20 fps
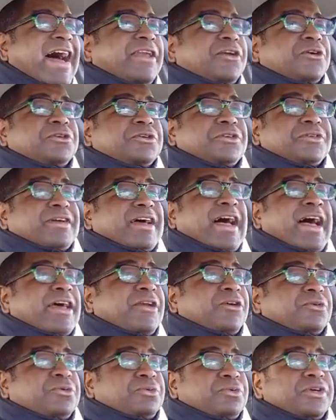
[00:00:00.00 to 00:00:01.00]

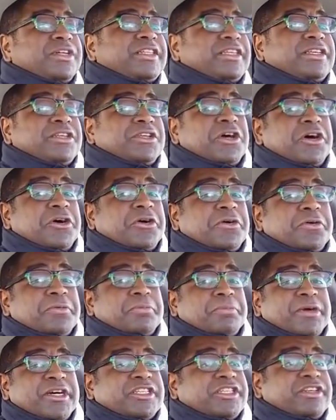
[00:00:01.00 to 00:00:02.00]
don't really know
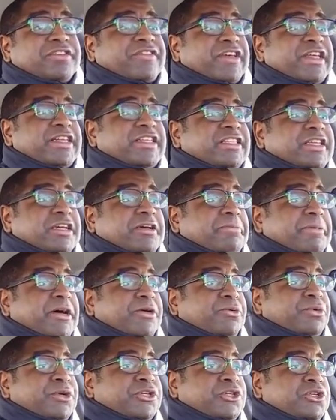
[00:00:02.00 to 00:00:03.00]
much of anything
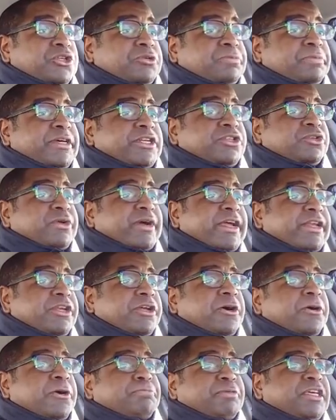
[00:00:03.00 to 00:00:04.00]
about Richard Spencer. I
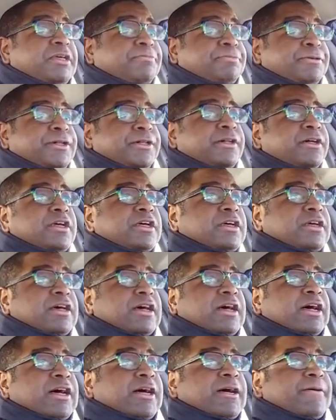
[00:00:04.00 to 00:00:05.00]
know people,
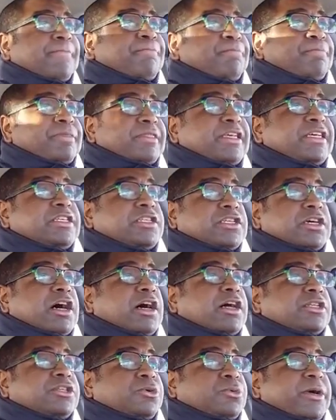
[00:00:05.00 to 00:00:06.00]
he's
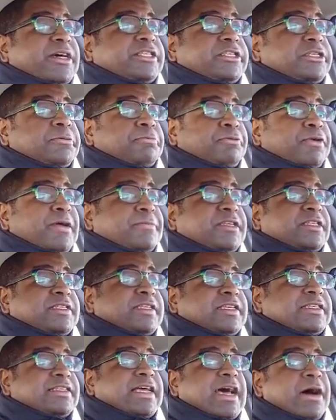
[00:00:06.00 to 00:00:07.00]
called a white
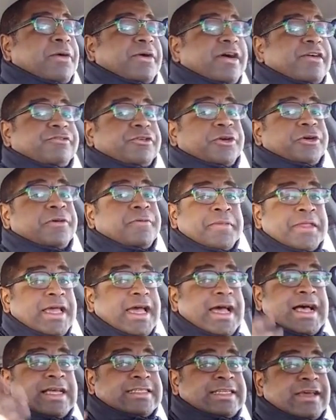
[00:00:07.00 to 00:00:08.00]
supremacist. However,
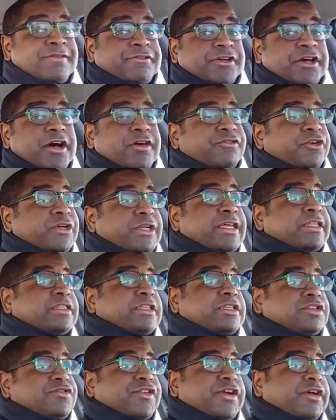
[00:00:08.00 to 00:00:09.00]
as I've covered
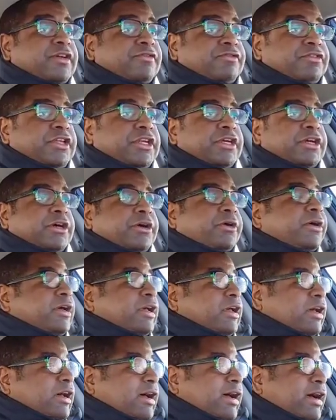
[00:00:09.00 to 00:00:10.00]
in this very video,
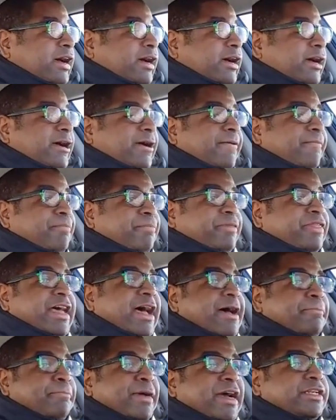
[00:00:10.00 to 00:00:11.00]

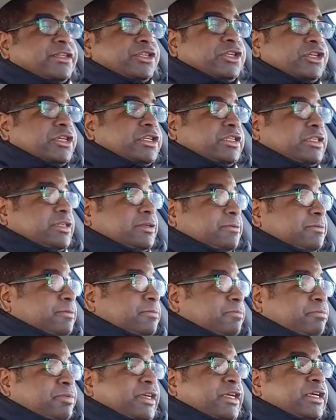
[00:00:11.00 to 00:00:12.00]
that might just
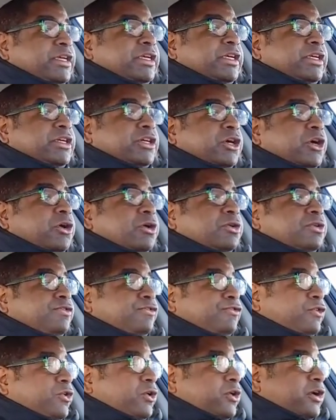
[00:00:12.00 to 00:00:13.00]
be code
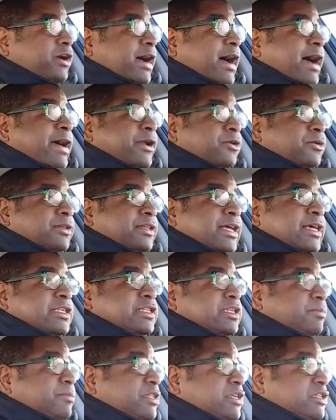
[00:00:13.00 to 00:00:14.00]
for I don't like
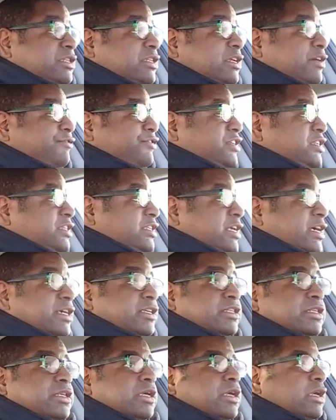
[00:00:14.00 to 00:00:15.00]
some of the stuff he
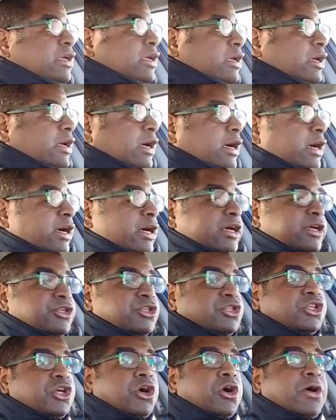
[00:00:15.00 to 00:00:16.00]
says.
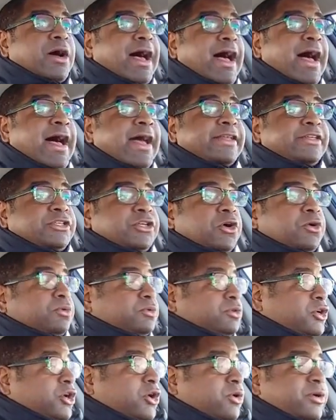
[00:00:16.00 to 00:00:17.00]
So I
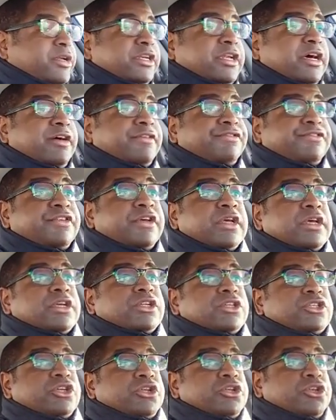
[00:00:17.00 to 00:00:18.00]
don't know enough
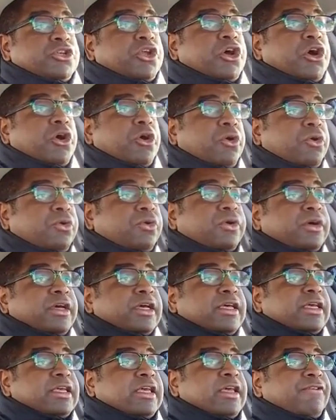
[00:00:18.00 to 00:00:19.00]
to know
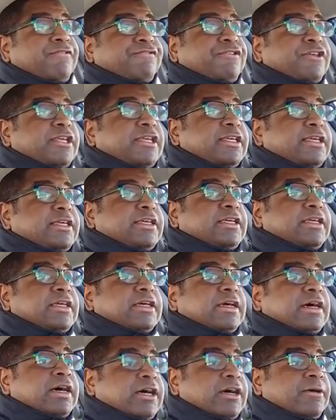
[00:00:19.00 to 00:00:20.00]
if
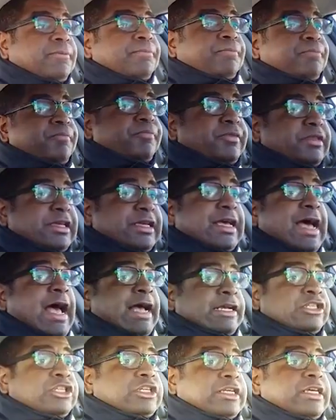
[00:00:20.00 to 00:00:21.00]
he
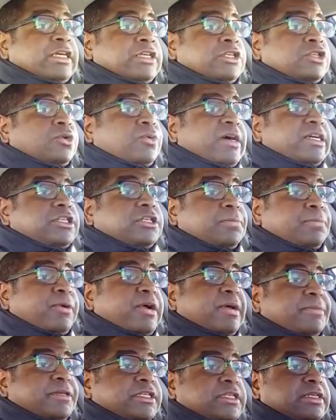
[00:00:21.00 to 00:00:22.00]
actually is a white
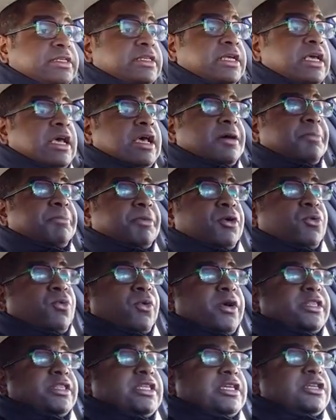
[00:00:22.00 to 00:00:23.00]
supremacist. But
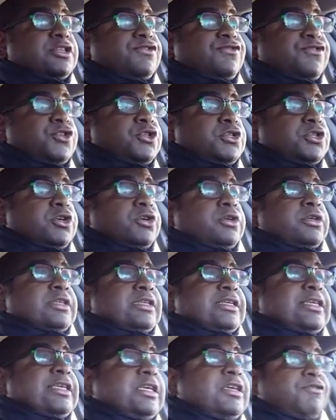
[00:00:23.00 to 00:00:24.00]
one thing is for
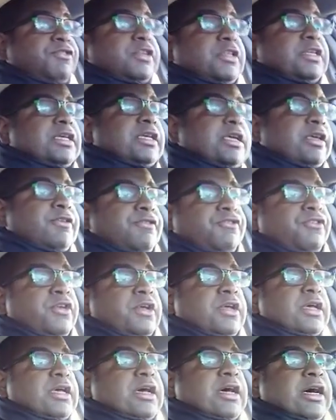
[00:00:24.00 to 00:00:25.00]
certain, even if
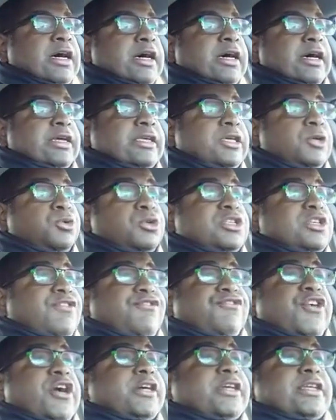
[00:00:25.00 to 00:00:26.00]
he was a
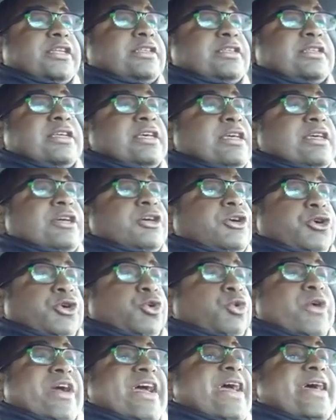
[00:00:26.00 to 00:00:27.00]
fucking
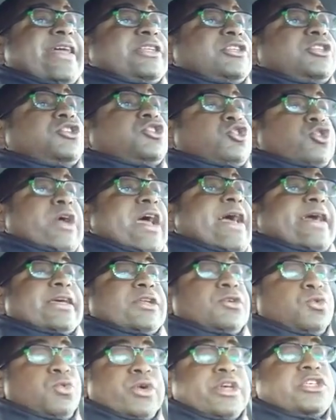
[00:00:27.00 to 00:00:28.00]
grand
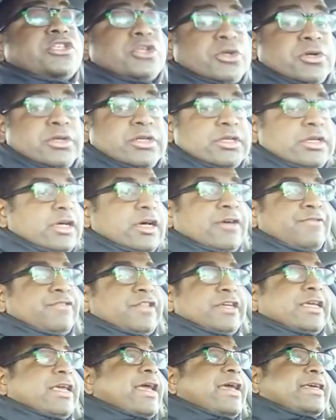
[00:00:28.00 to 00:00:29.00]
dragon wizard
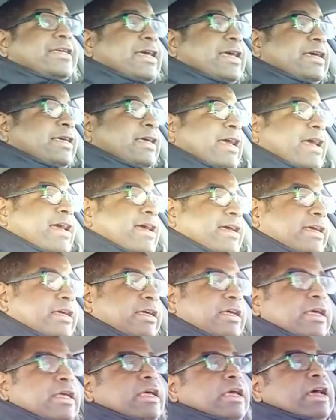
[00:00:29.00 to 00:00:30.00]
of the
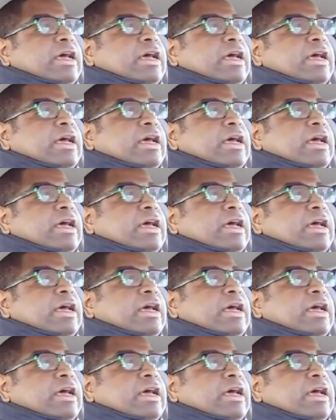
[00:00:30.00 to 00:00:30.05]
KKK,